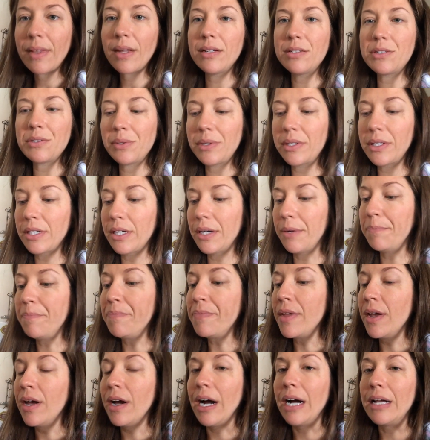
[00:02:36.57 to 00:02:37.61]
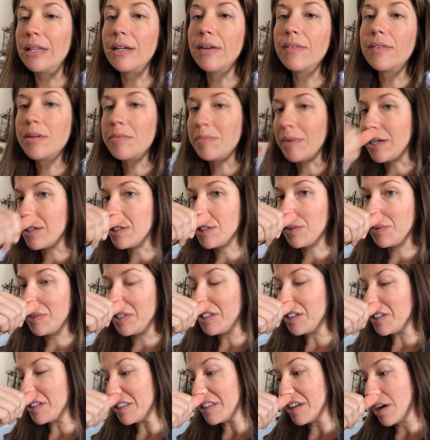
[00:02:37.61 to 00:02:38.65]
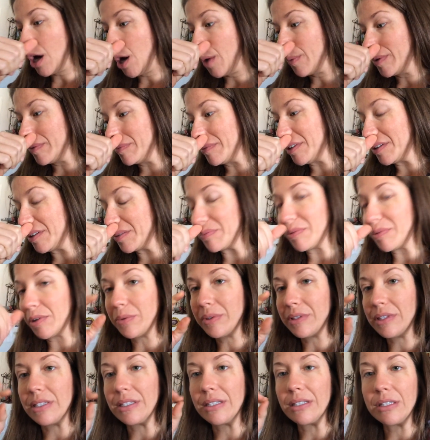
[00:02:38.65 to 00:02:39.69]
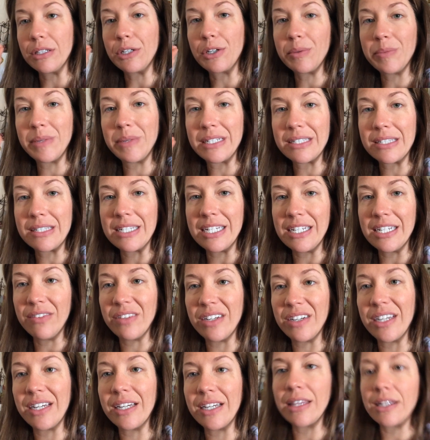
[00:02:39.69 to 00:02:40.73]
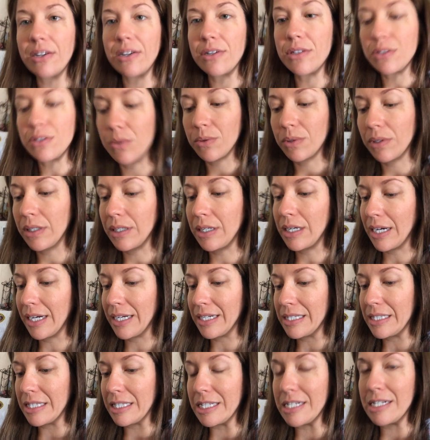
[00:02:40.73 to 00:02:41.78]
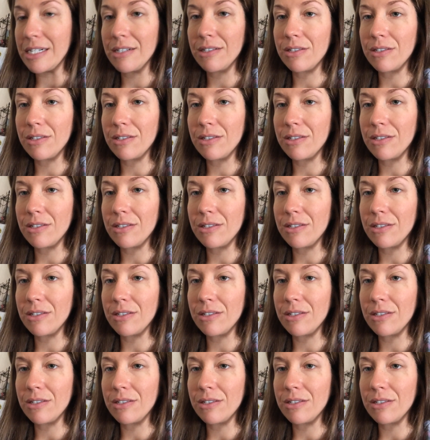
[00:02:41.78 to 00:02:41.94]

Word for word: It's really good. I love the matcha with just the almond milk, but with the little bit of stevia in there, it's really nice.